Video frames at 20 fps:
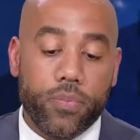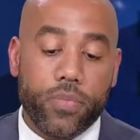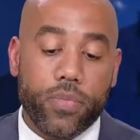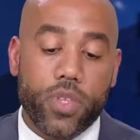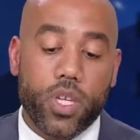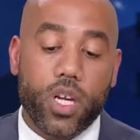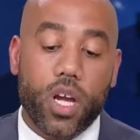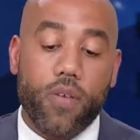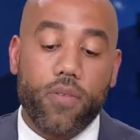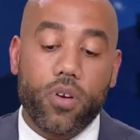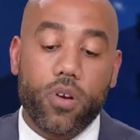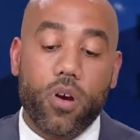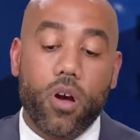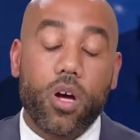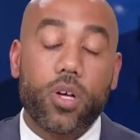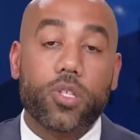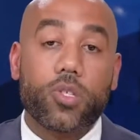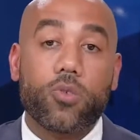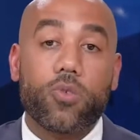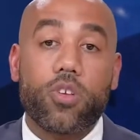The governor
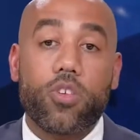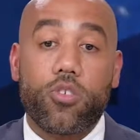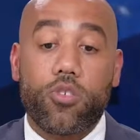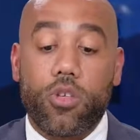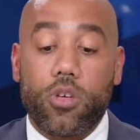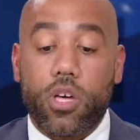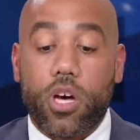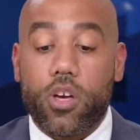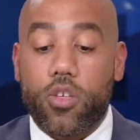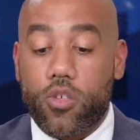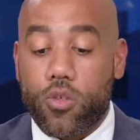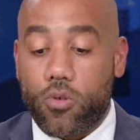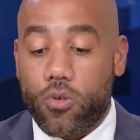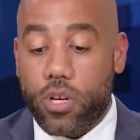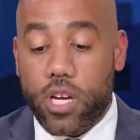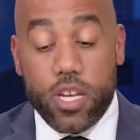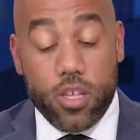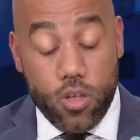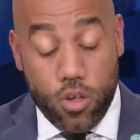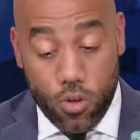also
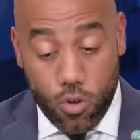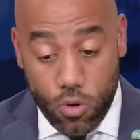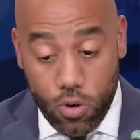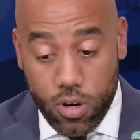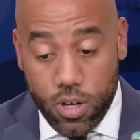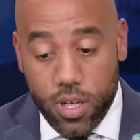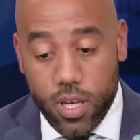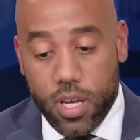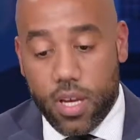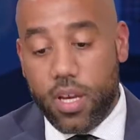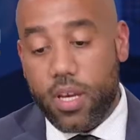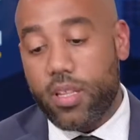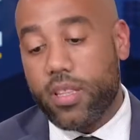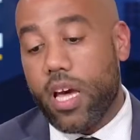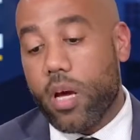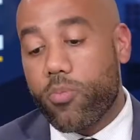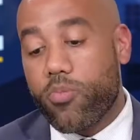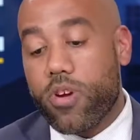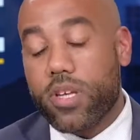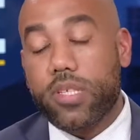ensured
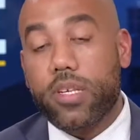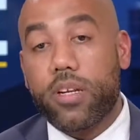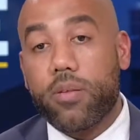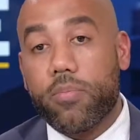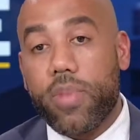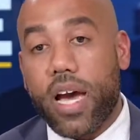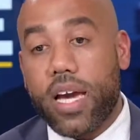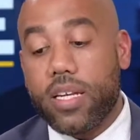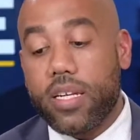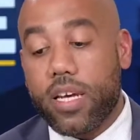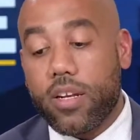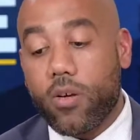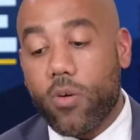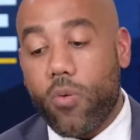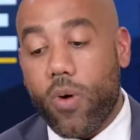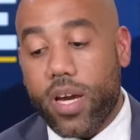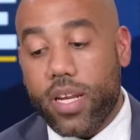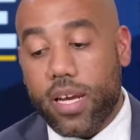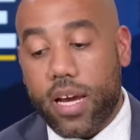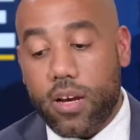that President Biden and the
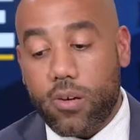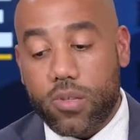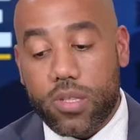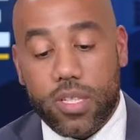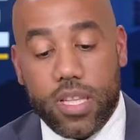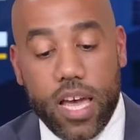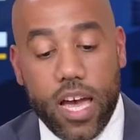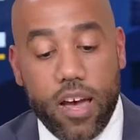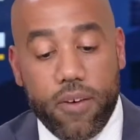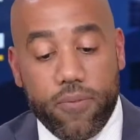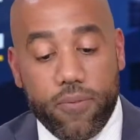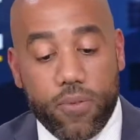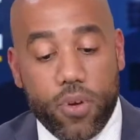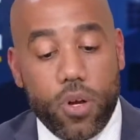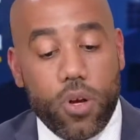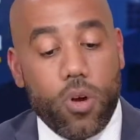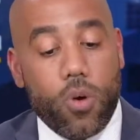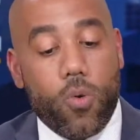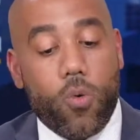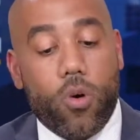White House staff
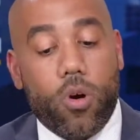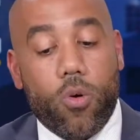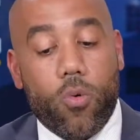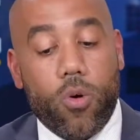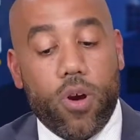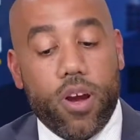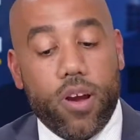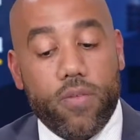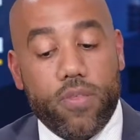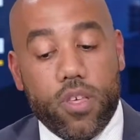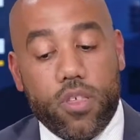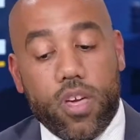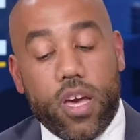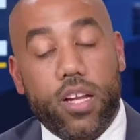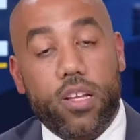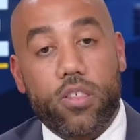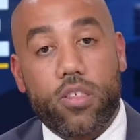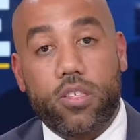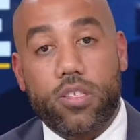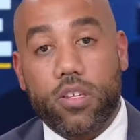were aware of the
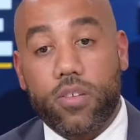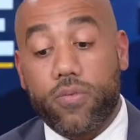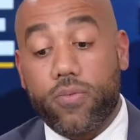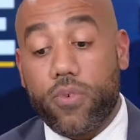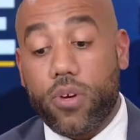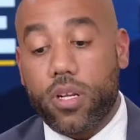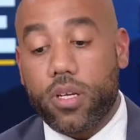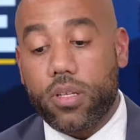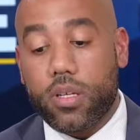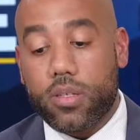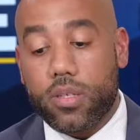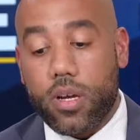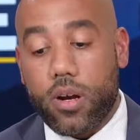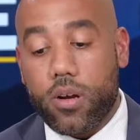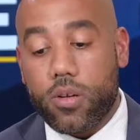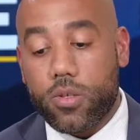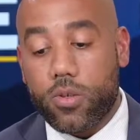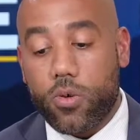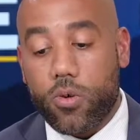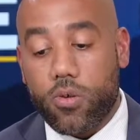challenges confronting the
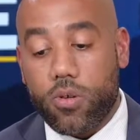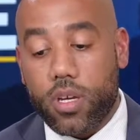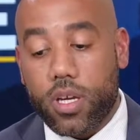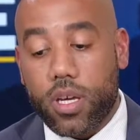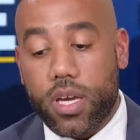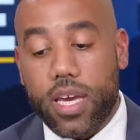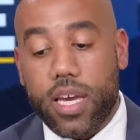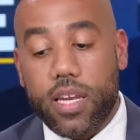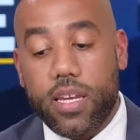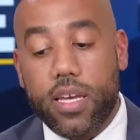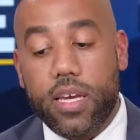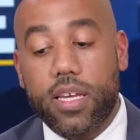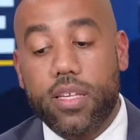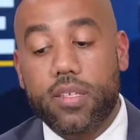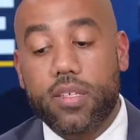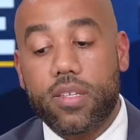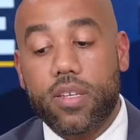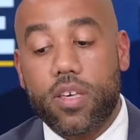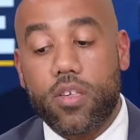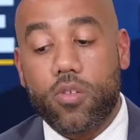territory in his
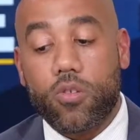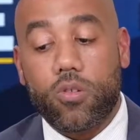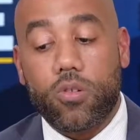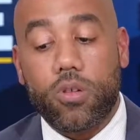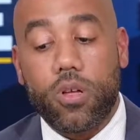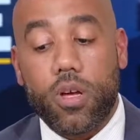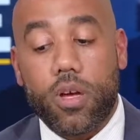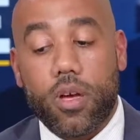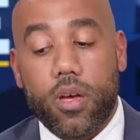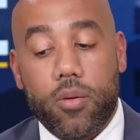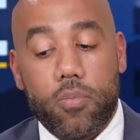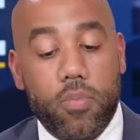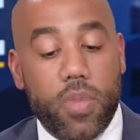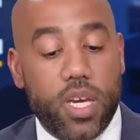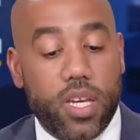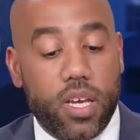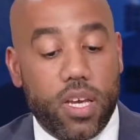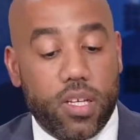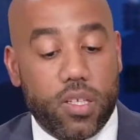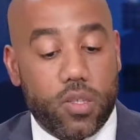initial
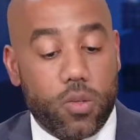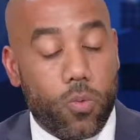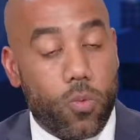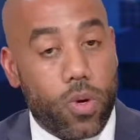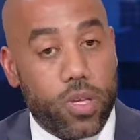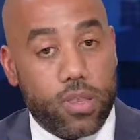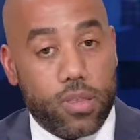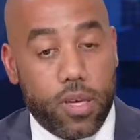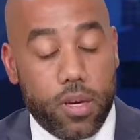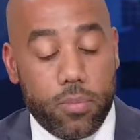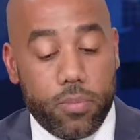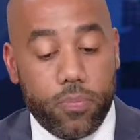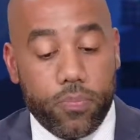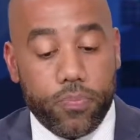meetings with them.